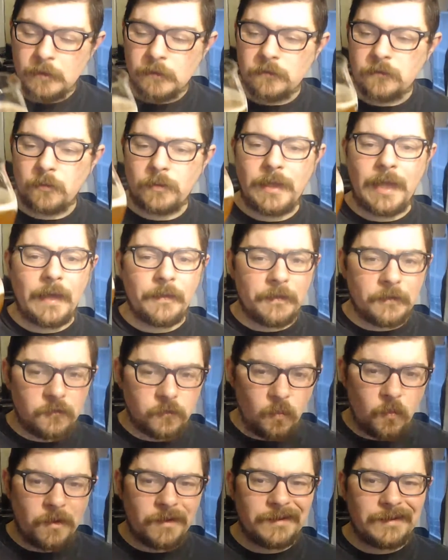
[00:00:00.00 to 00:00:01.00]
So yeah,
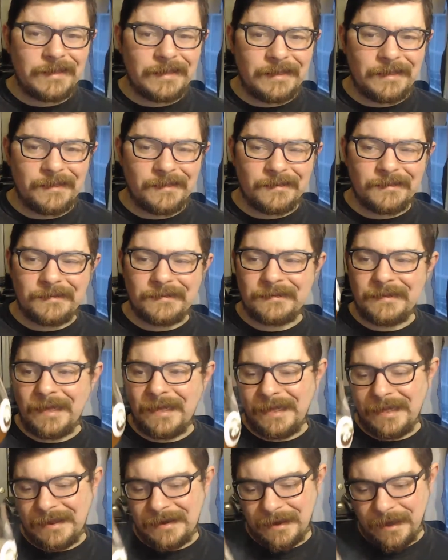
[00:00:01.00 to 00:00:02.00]
this one is
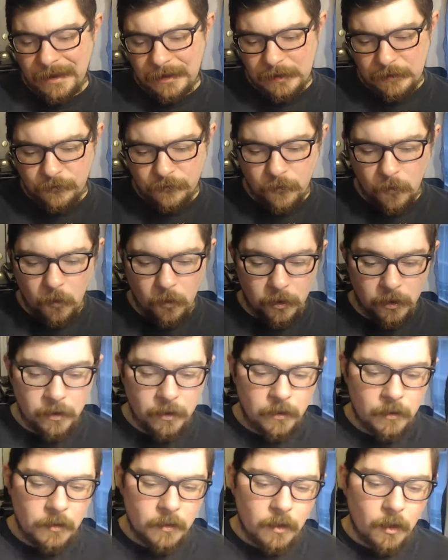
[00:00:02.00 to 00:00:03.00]
a
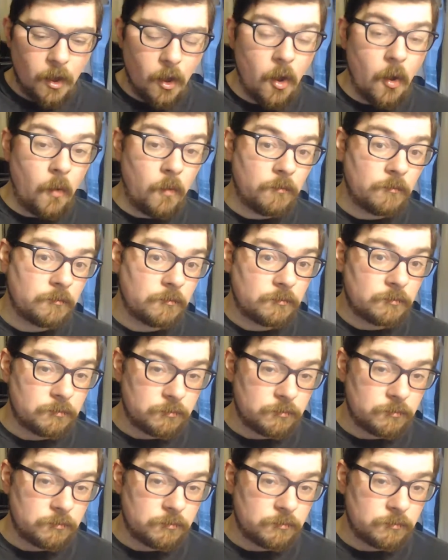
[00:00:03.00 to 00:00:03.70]
94. Oh,